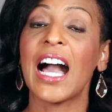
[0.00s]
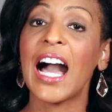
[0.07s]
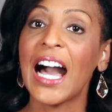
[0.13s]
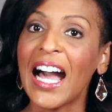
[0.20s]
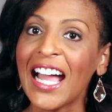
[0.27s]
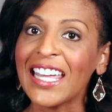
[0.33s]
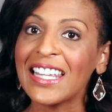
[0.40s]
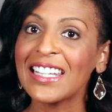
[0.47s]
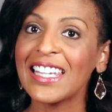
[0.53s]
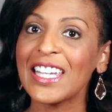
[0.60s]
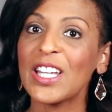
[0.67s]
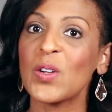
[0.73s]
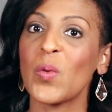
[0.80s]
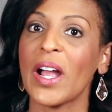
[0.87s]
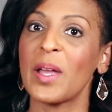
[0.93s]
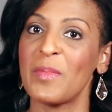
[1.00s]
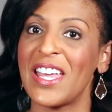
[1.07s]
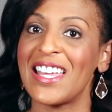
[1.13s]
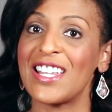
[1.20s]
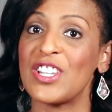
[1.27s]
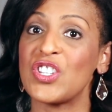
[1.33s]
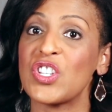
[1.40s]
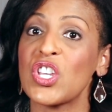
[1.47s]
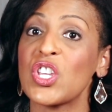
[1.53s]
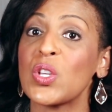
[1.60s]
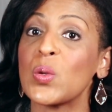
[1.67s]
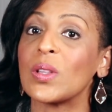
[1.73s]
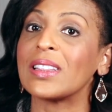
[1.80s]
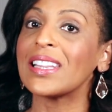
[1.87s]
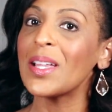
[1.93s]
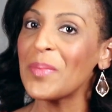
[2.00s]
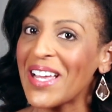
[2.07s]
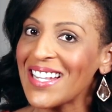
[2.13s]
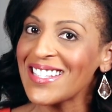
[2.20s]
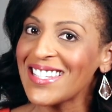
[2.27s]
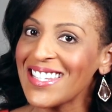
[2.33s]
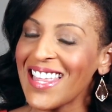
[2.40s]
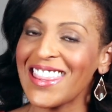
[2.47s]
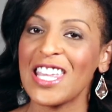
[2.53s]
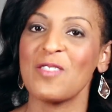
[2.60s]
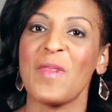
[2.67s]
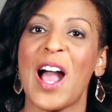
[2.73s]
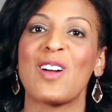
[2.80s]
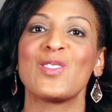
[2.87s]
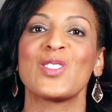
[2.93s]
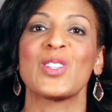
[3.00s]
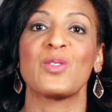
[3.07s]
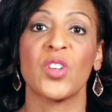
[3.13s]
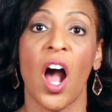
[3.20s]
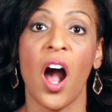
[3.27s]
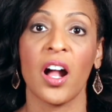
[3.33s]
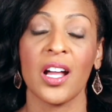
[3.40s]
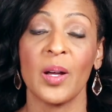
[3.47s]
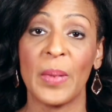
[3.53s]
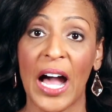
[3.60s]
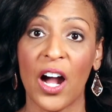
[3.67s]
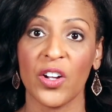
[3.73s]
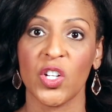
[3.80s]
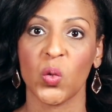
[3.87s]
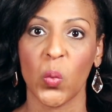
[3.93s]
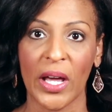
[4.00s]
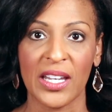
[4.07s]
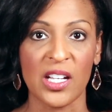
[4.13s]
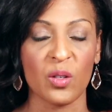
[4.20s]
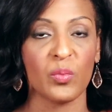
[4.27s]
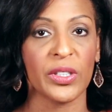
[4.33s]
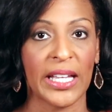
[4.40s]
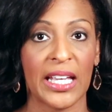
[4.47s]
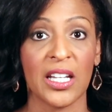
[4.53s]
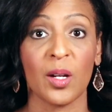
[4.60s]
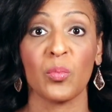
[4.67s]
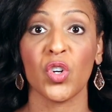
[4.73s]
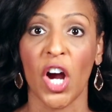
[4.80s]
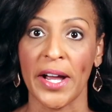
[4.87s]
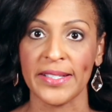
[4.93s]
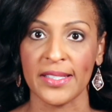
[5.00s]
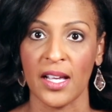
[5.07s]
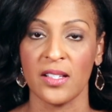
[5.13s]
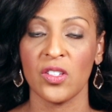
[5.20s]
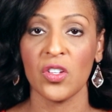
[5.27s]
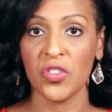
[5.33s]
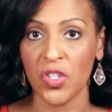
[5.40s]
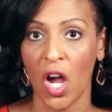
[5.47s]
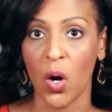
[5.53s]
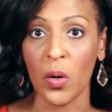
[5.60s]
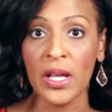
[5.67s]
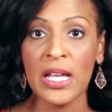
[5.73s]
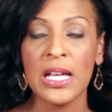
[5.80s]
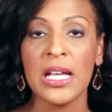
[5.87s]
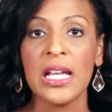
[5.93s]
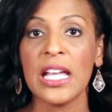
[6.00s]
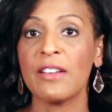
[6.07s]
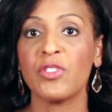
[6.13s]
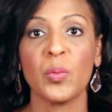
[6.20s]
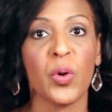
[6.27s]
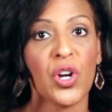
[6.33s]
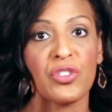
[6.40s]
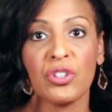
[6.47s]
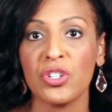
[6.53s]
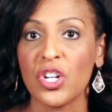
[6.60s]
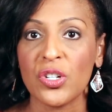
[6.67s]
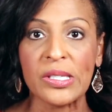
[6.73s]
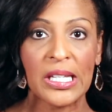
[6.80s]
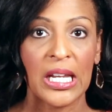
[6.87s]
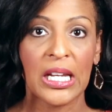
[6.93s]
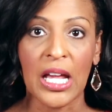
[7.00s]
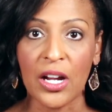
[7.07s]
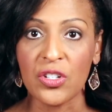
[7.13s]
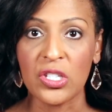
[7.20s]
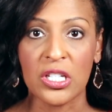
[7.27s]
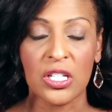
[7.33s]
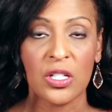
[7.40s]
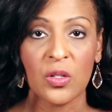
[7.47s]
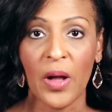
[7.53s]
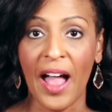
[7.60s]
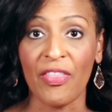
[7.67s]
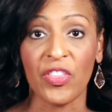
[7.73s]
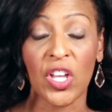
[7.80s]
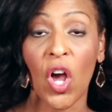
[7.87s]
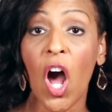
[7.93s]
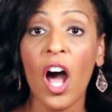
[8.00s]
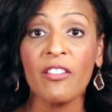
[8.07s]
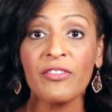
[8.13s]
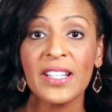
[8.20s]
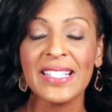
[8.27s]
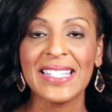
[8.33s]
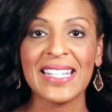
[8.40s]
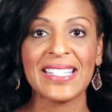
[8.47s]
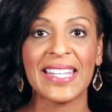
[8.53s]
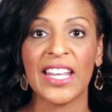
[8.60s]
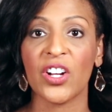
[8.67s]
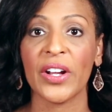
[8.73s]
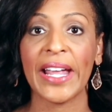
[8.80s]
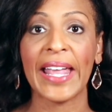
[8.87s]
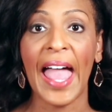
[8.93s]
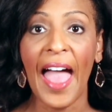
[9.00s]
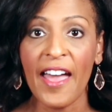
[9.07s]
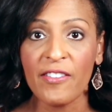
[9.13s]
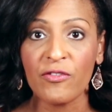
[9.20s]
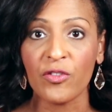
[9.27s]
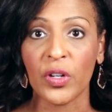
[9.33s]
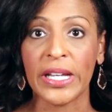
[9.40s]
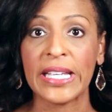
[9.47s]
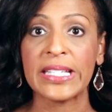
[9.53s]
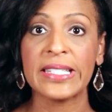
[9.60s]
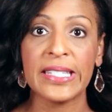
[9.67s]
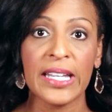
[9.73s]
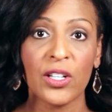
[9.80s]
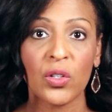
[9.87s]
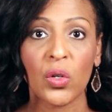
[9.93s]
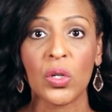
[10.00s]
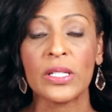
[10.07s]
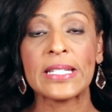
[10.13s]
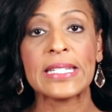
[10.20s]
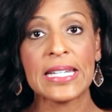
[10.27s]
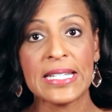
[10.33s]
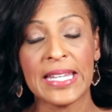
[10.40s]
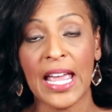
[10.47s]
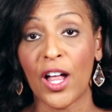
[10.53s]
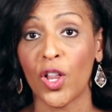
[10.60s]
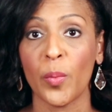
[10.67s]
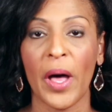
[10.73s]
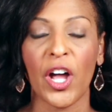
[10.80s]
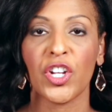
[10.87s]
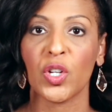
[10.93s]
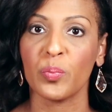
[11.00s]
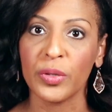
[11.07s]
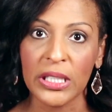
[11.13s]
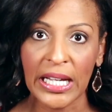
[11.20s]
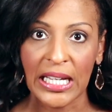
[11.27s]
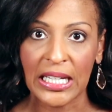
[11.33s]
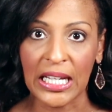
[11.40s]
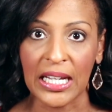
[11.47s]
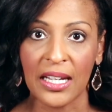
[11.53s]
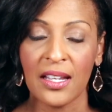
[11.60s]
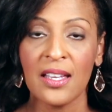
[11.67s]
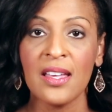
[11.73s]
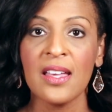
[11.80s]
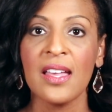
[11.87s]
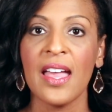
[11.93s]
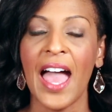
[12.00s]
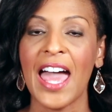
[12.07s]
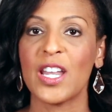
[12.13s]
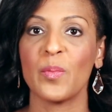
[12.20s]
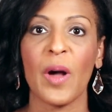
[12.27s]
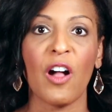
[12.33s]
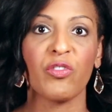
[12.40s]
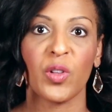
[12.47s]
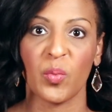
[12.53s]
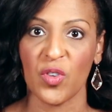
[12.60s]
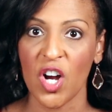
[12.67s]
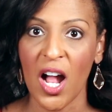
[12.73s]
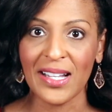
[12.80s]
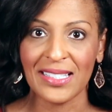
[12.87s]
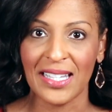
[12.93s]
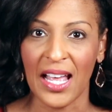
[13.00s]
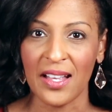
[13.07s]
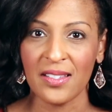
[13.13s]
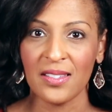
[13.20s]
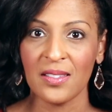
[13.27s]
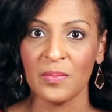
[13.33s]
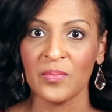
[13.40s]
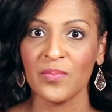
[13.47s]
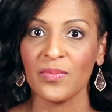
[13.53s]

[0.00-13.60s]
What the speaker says: highly recommend you limit the amount you talk about your wedding planning process. So if the person you're sitting next to at the office is hearing every single detail about your planning and about the process,